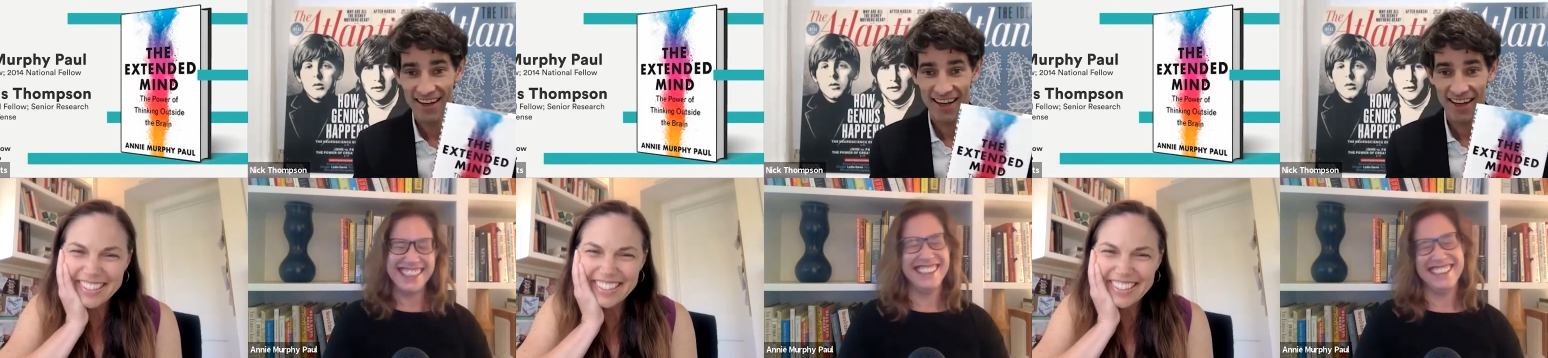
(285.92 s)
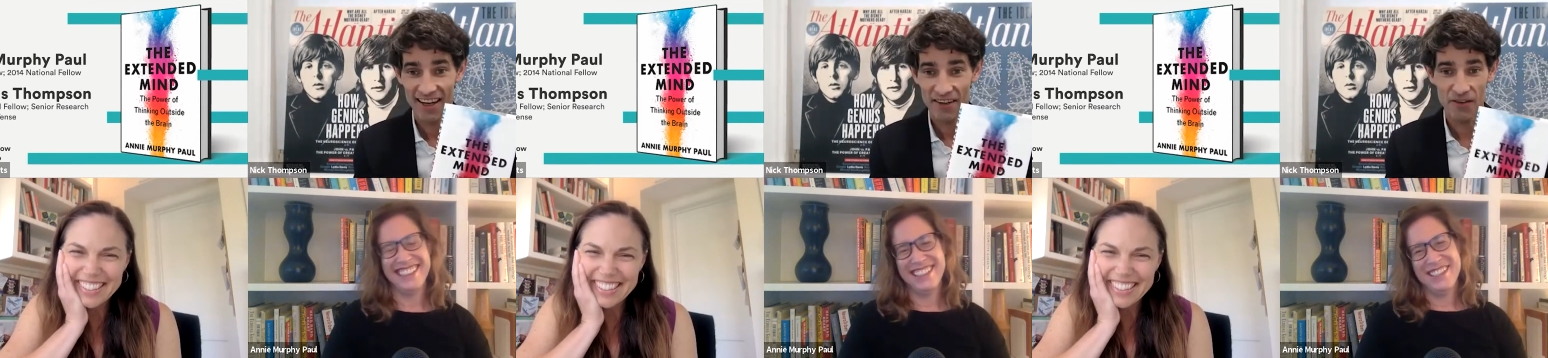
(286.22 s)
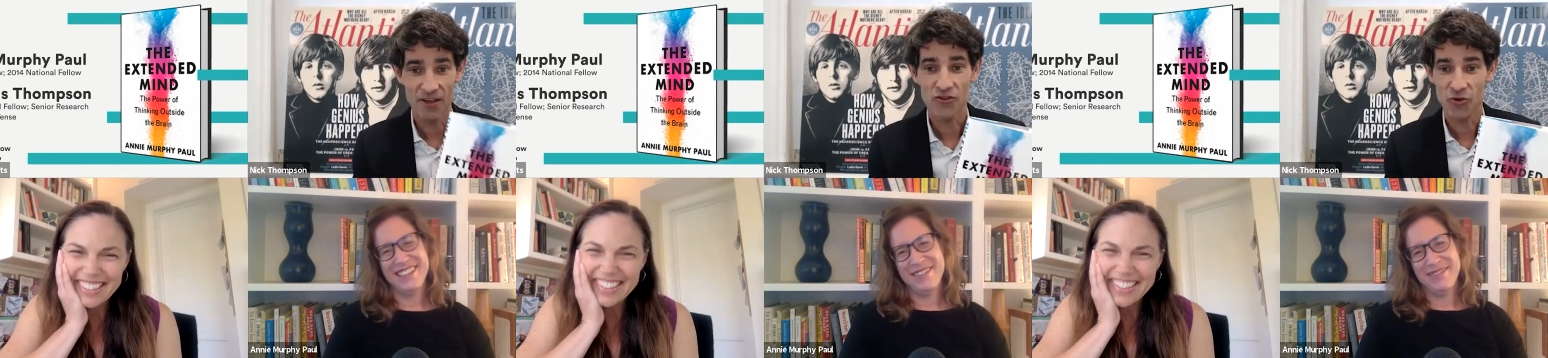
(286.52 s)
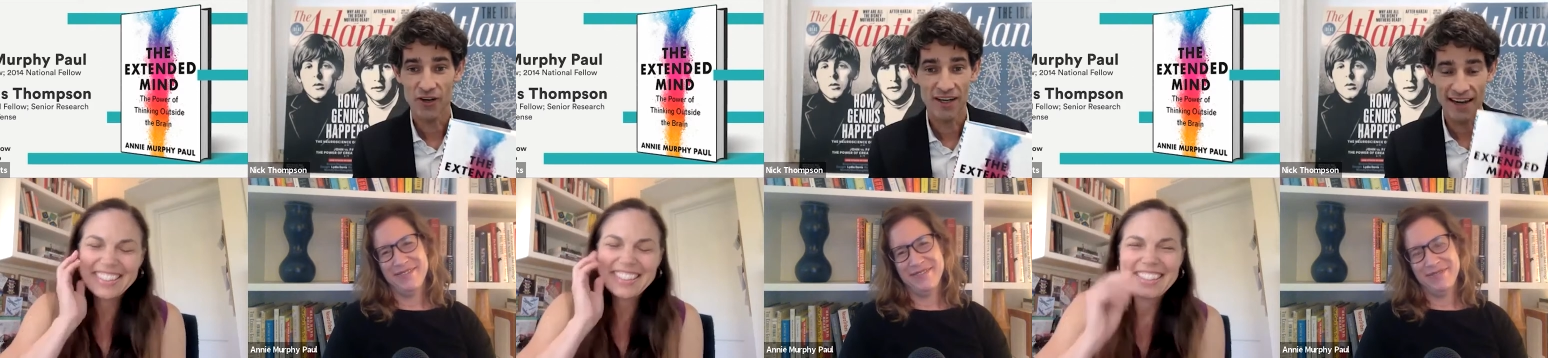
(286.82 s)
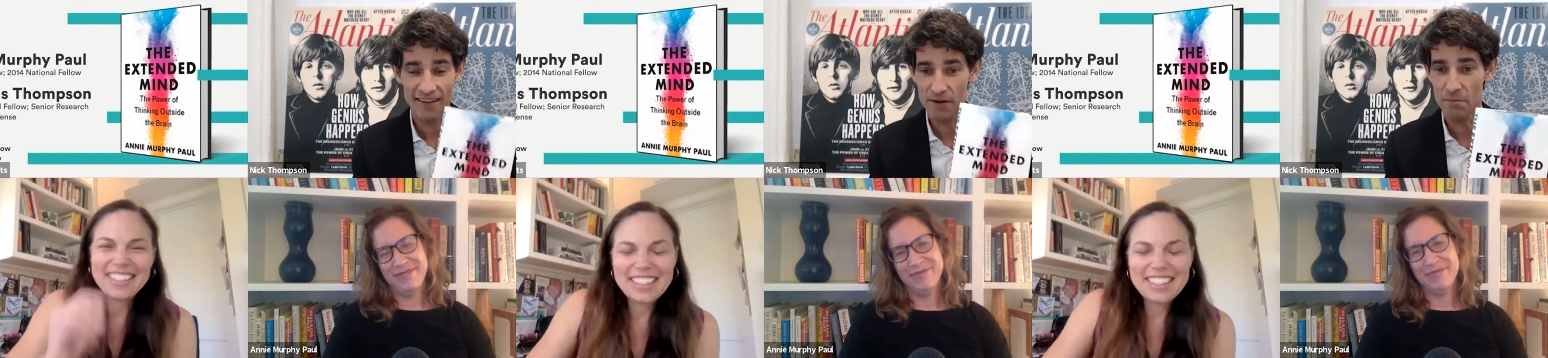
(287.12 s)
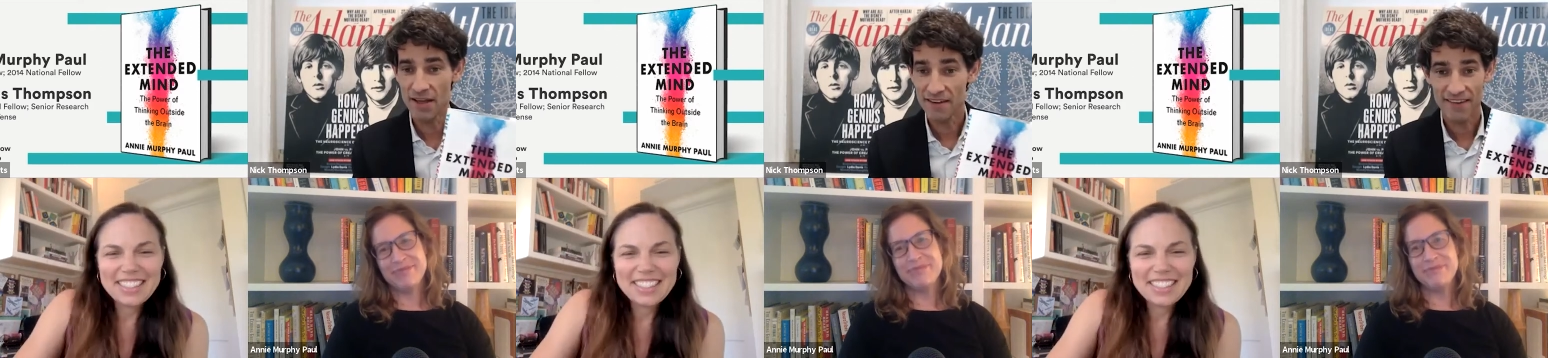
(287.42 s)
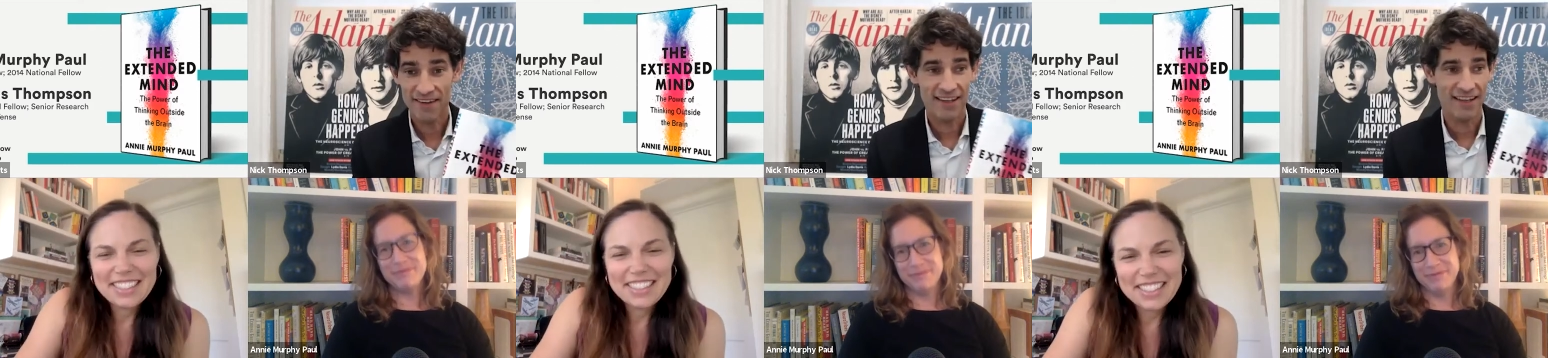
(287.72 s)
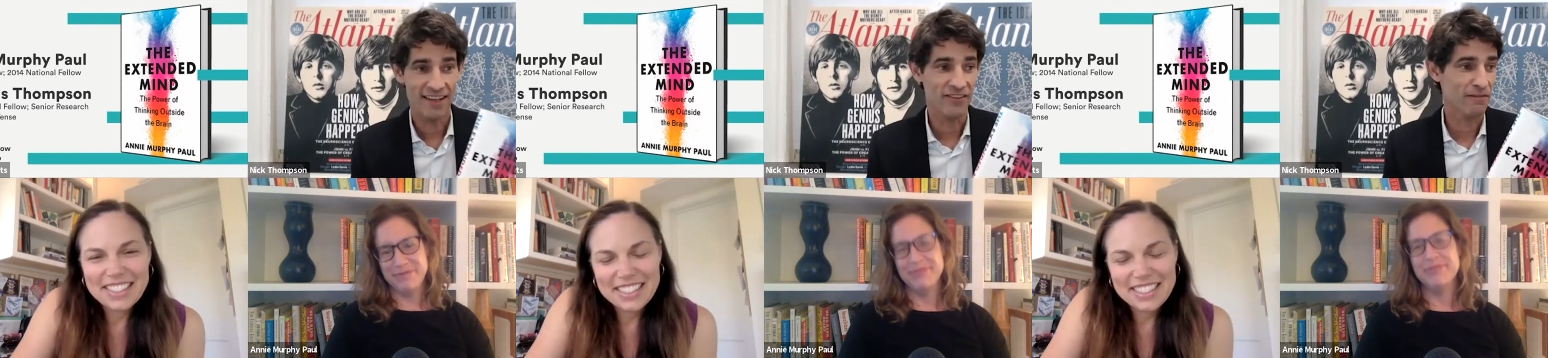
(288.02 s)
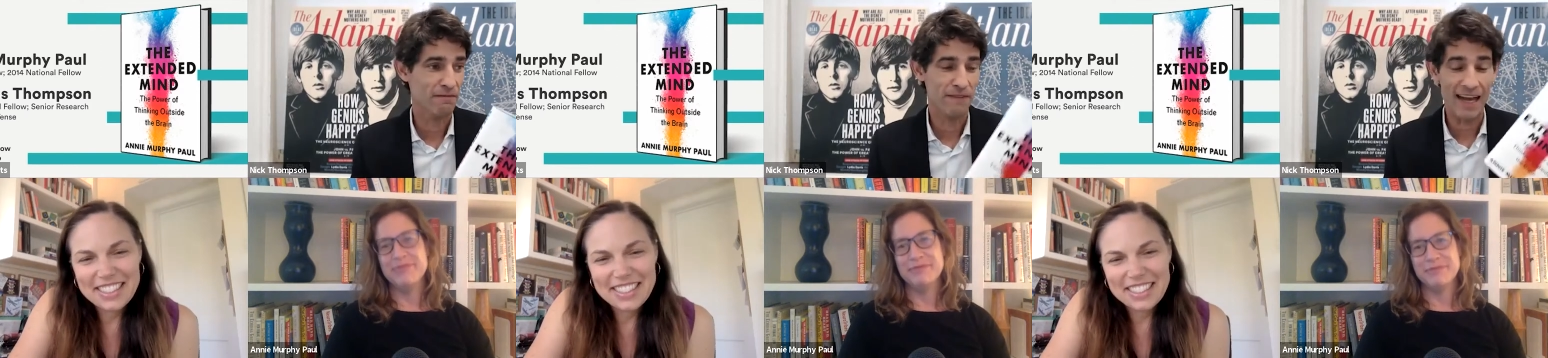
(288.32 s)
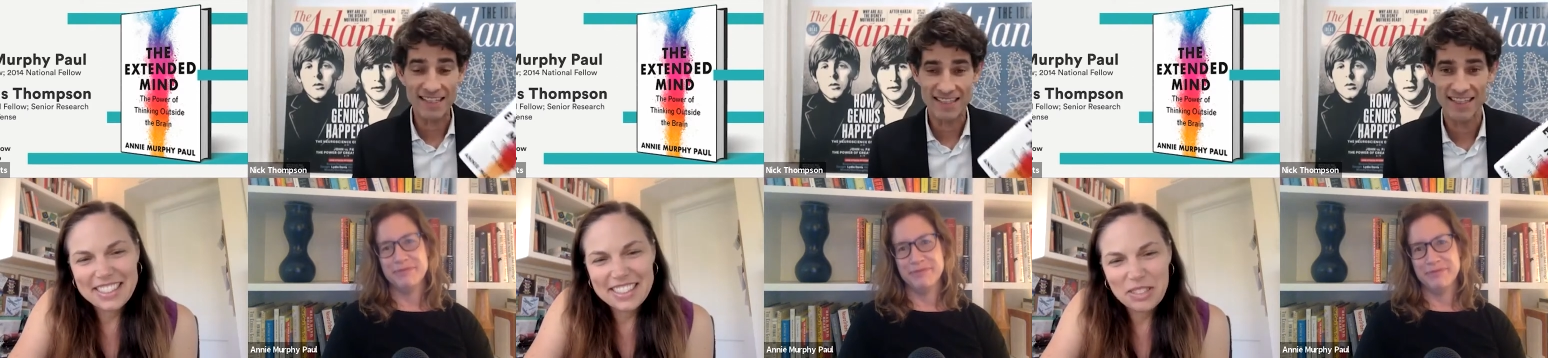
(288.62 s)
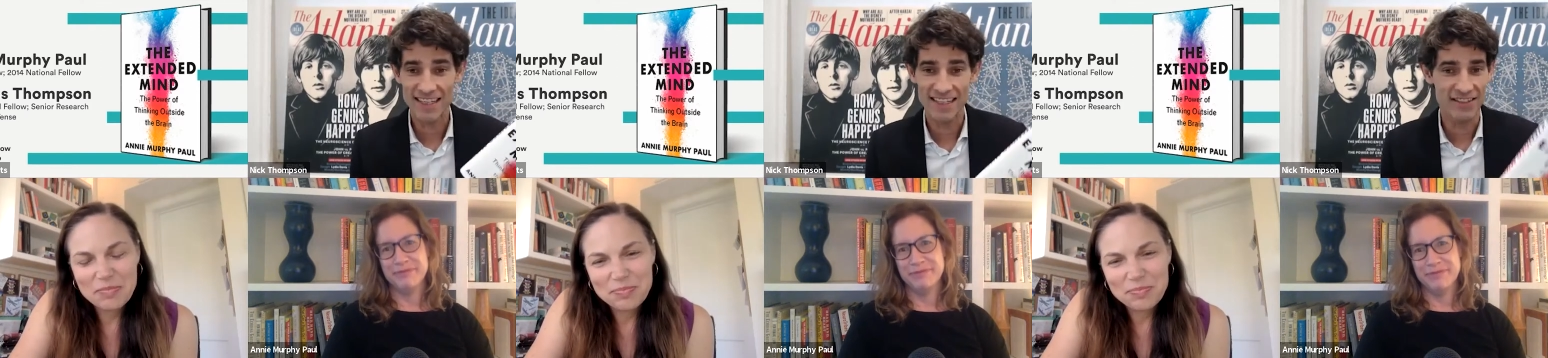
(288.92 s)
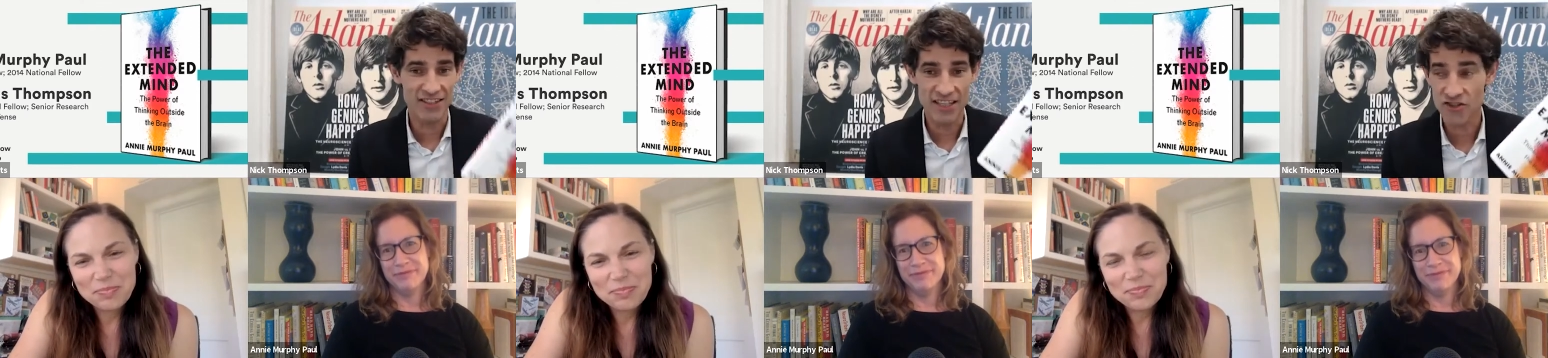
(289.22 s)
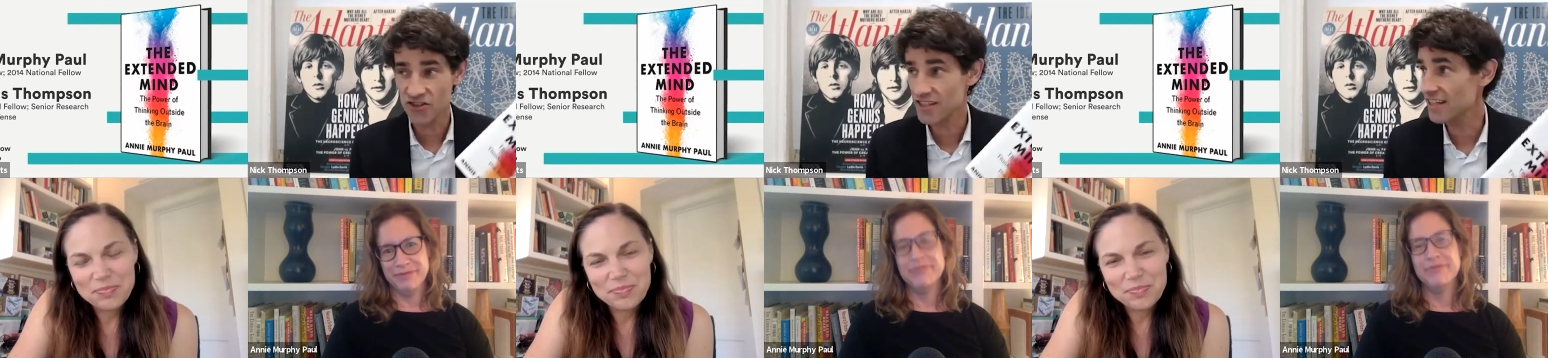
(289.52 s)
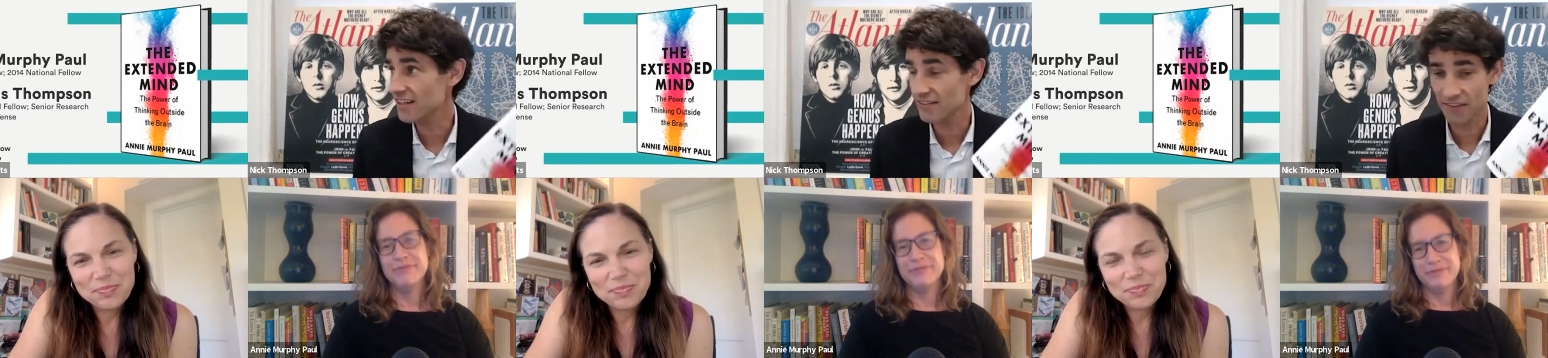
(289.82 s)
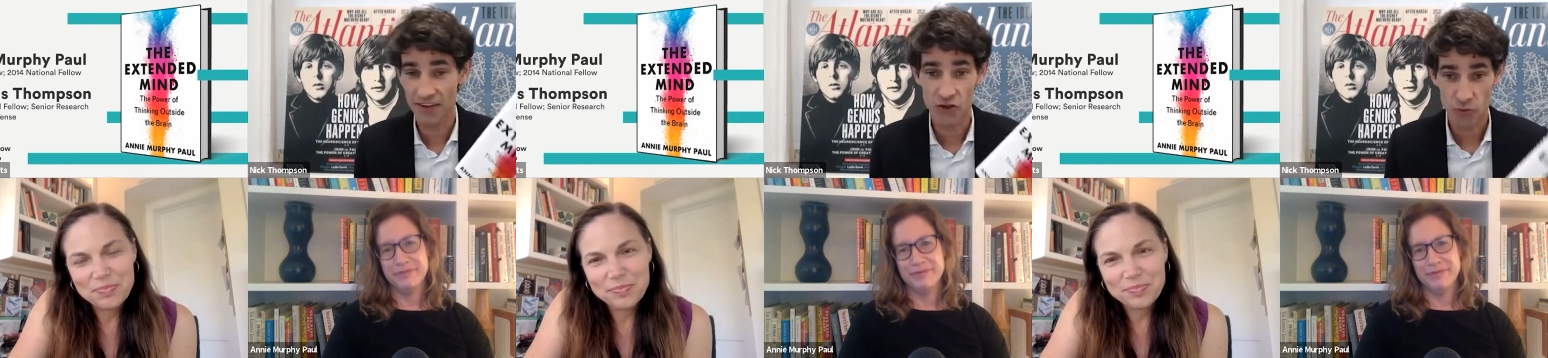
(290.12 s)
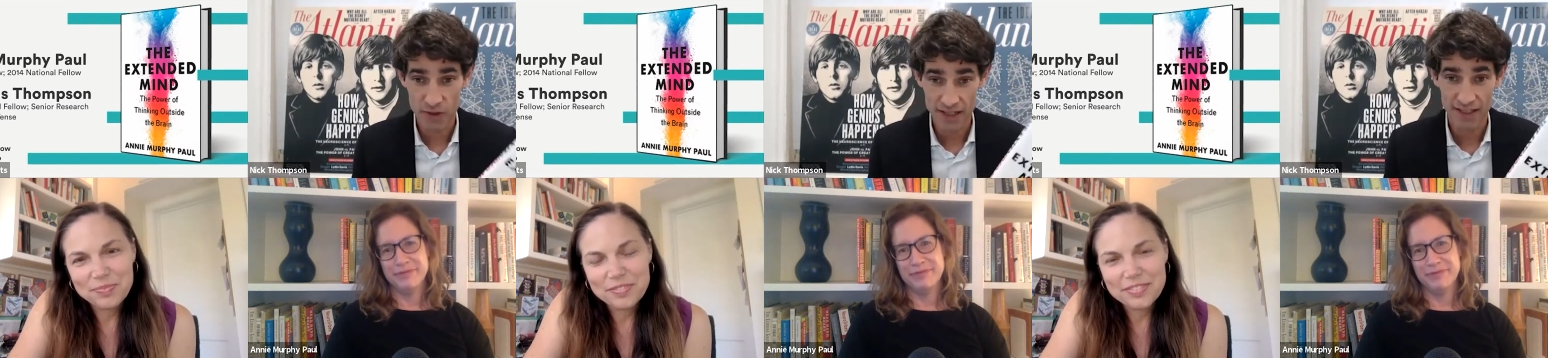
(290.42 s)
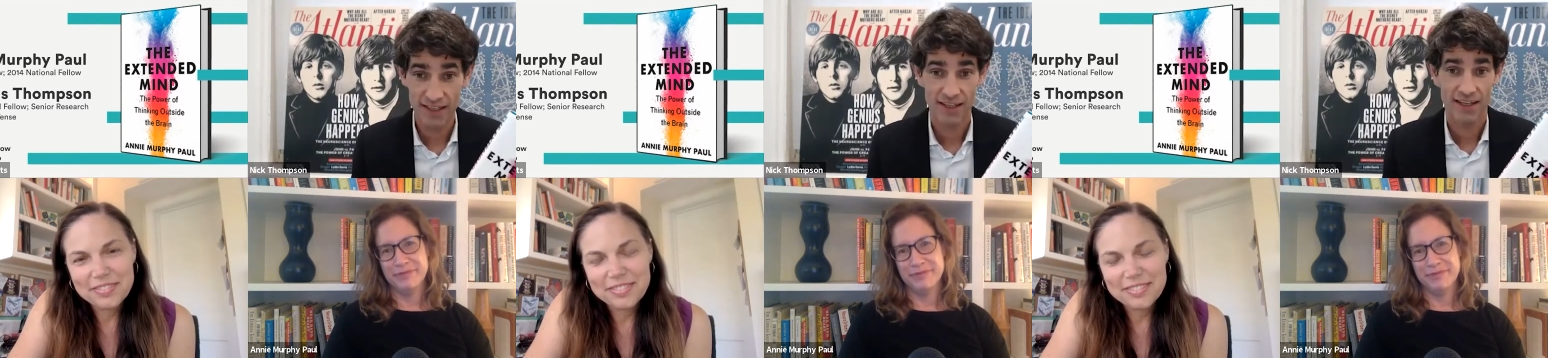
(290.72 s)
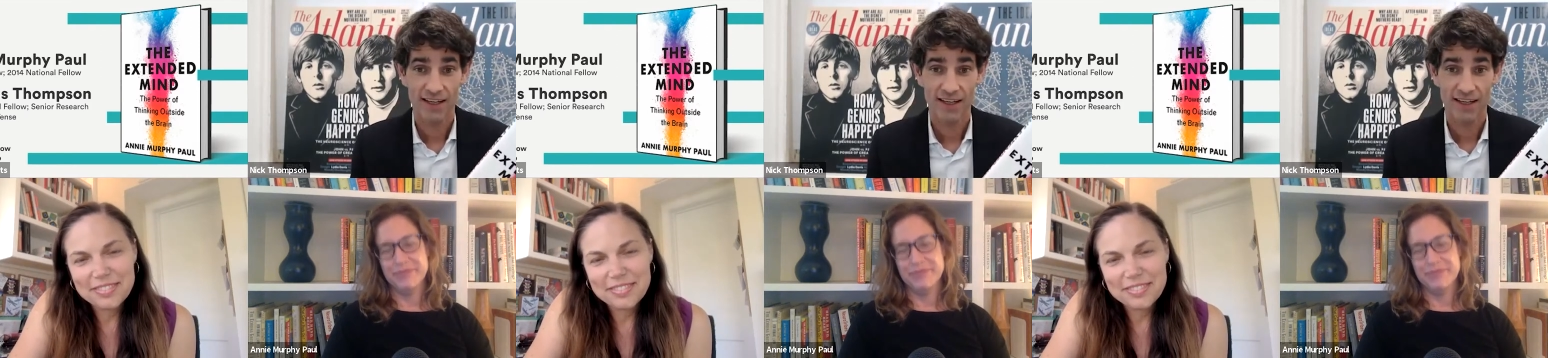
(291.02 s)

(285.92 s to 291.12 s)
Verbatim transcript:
Speaker 1: I enjoyed every bit of it. It's fascinating. It's interesting. It's fun to read.